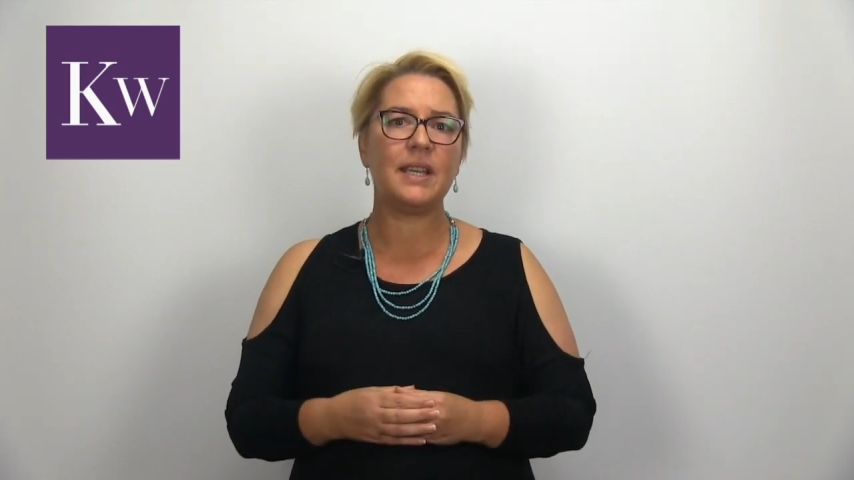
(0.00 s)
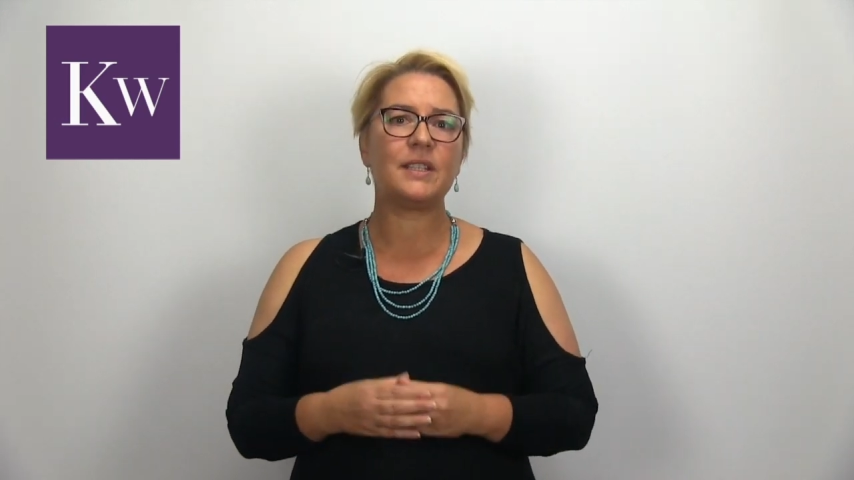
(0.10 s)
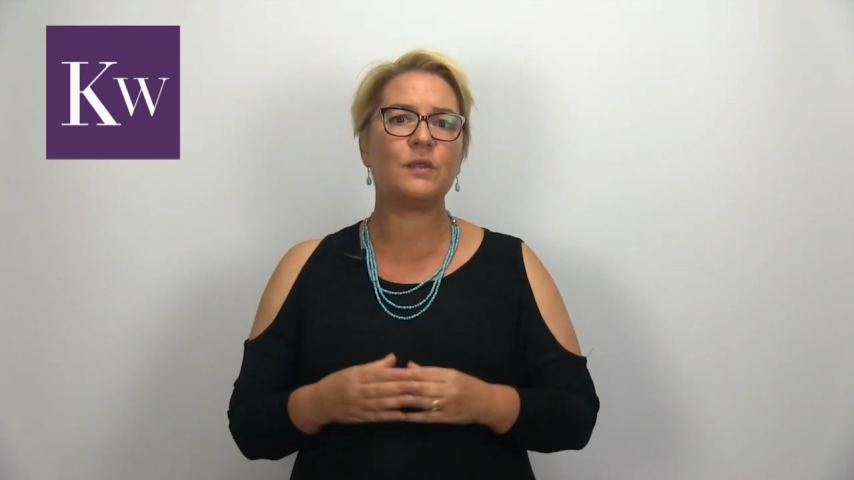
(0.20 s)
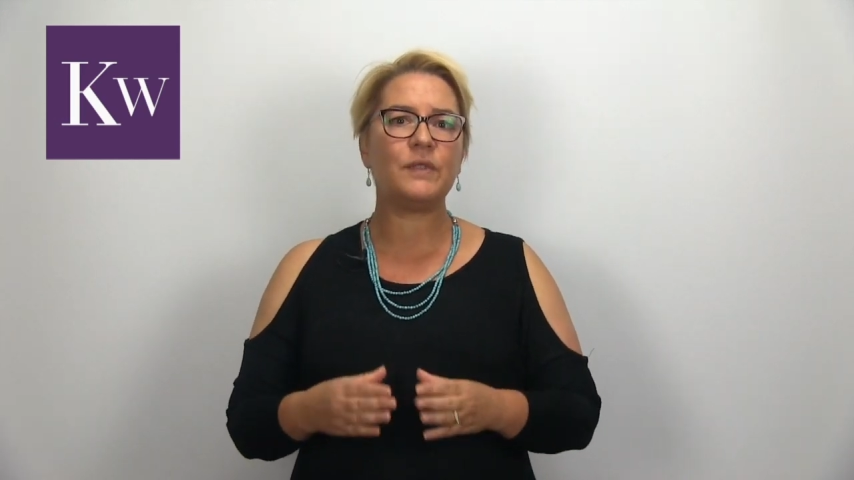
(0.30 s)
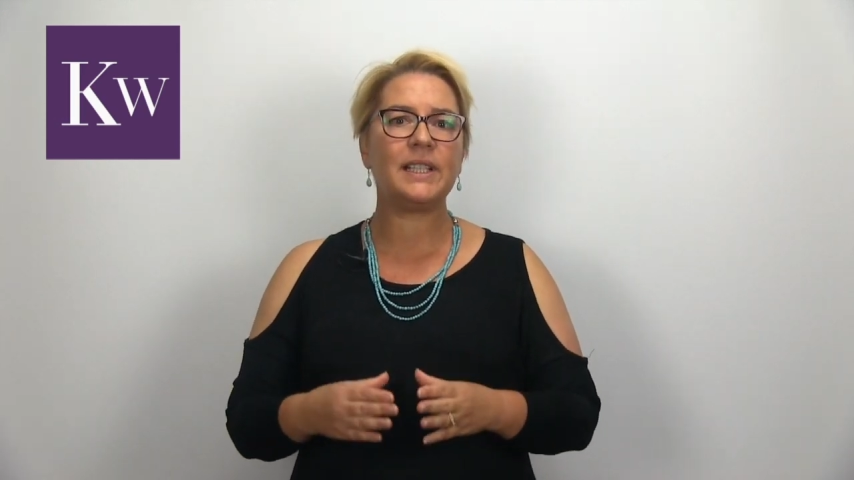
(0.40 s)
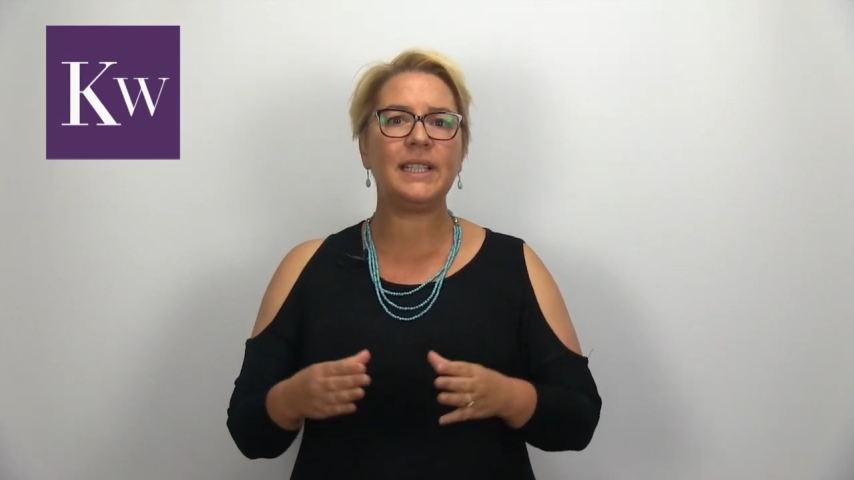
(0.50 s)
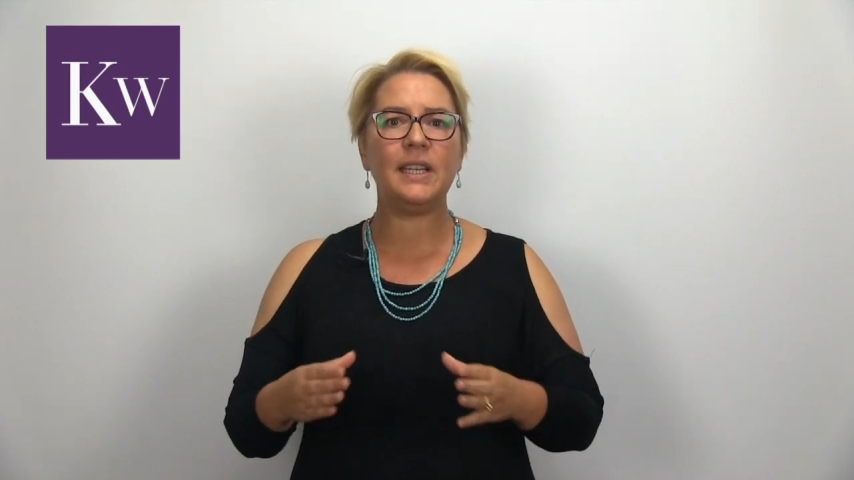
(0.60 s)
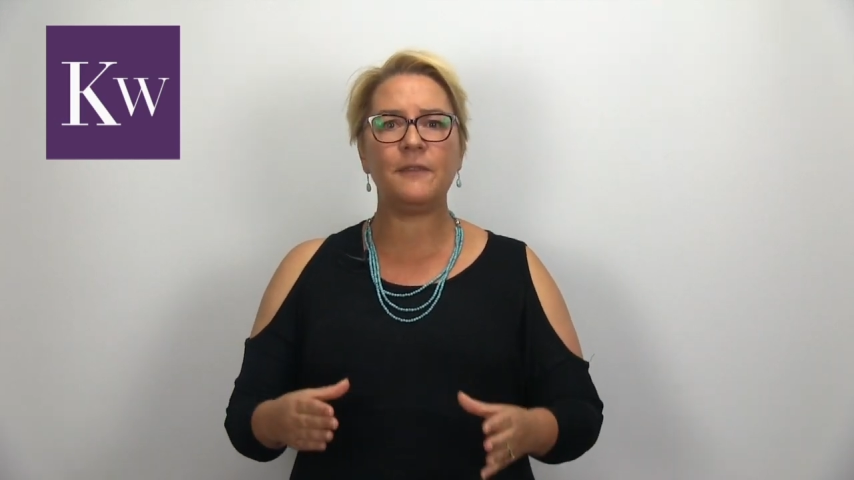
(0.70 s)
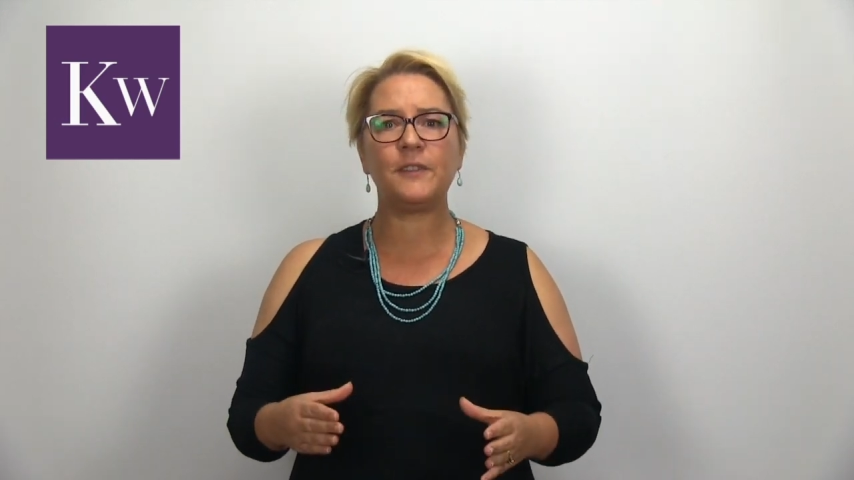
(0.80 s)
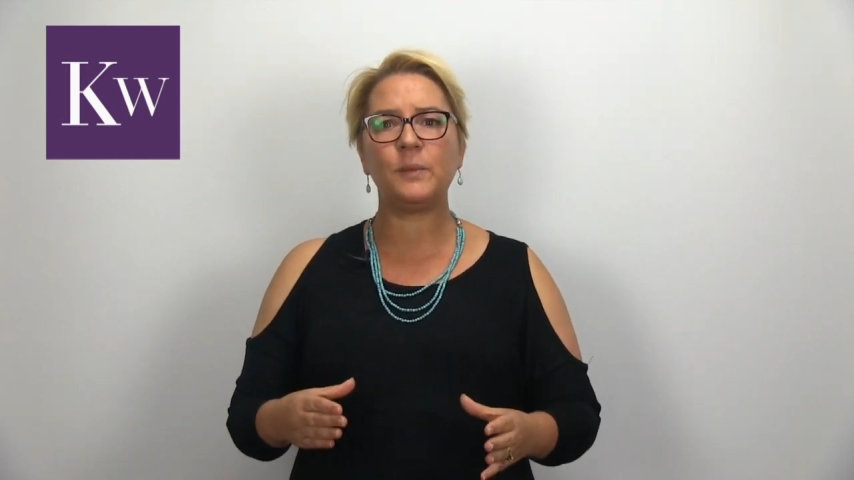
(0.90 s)
to really
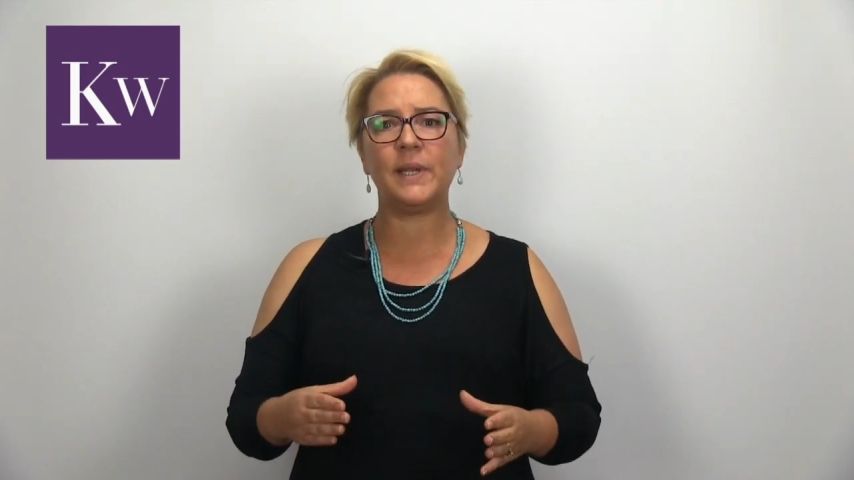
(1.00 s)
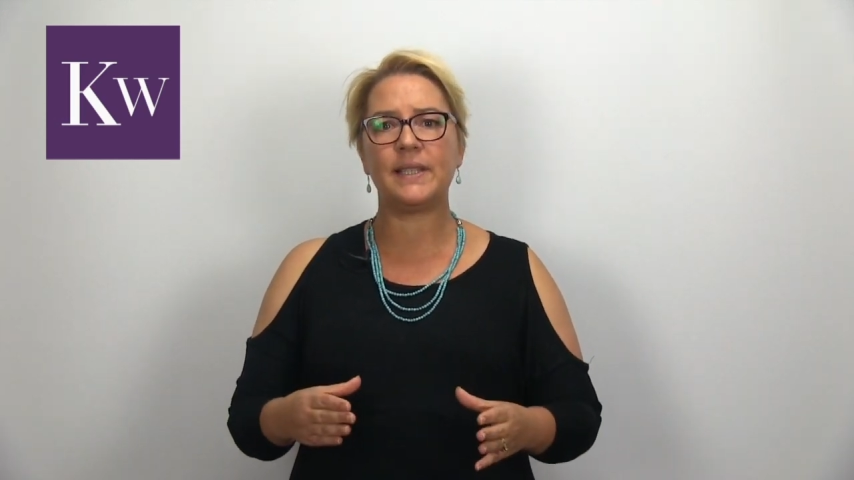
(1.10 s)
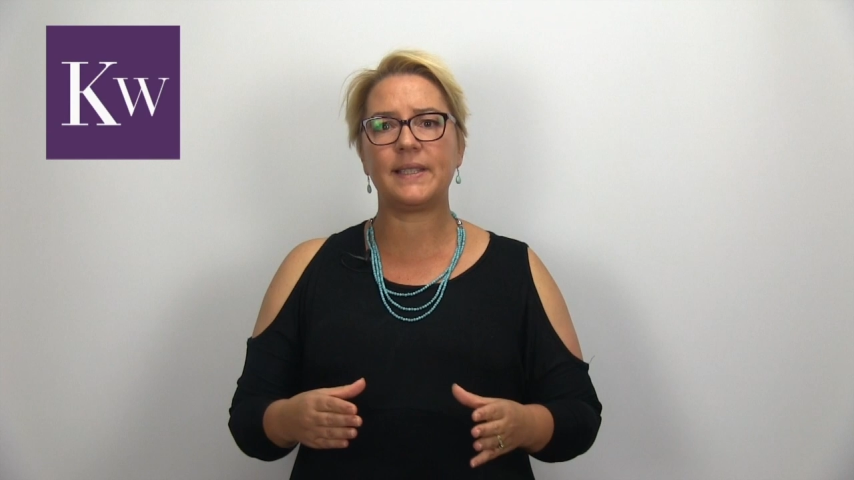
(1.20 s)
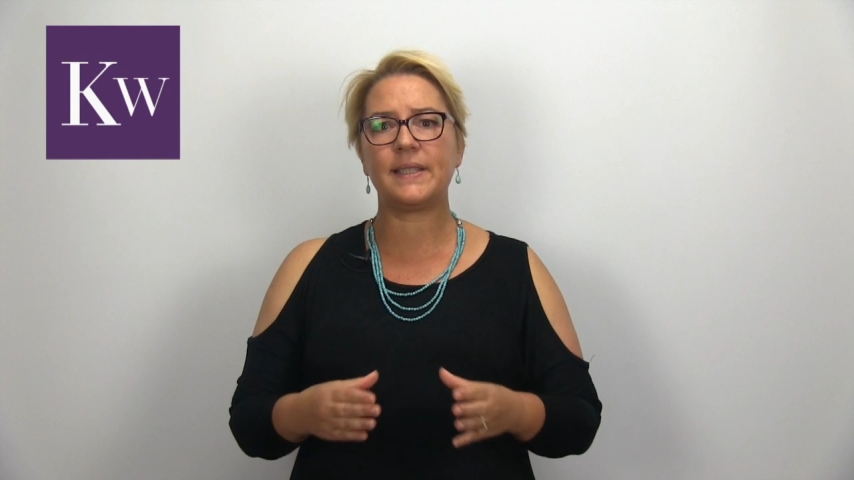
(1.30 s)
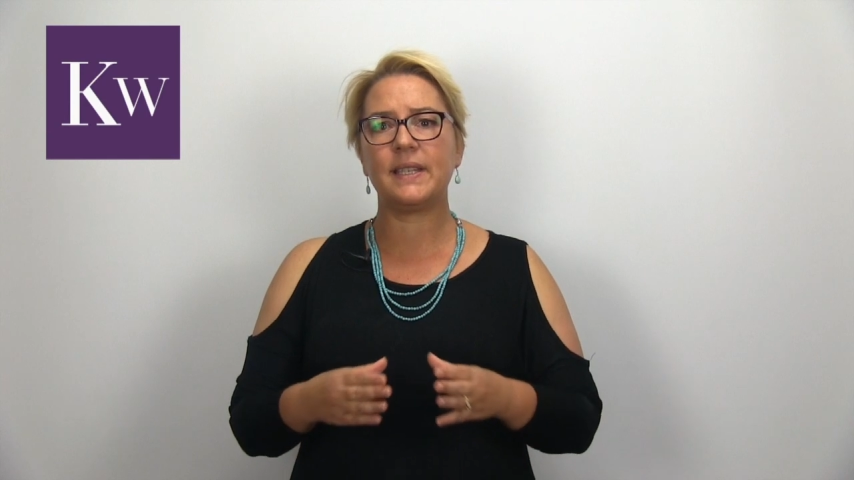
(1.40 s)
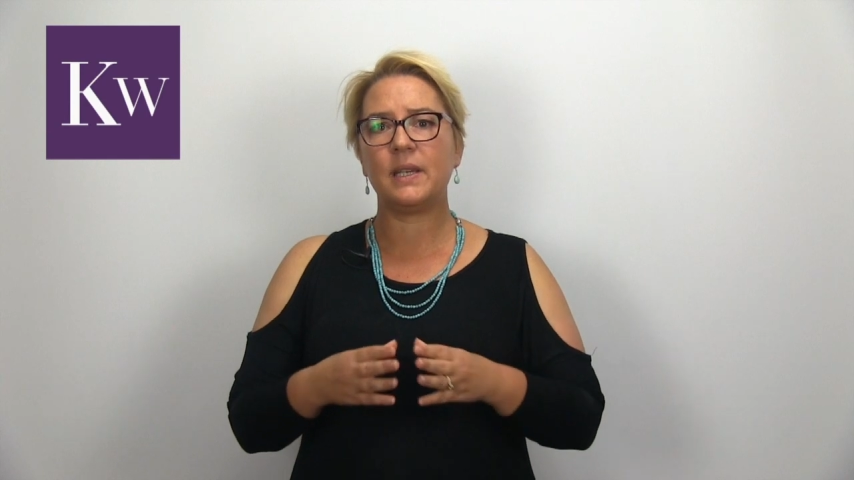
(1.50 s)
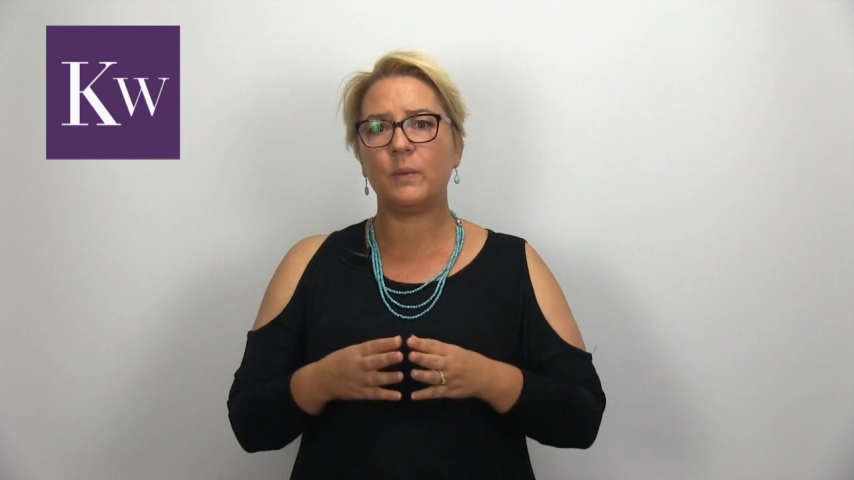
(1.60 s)
influence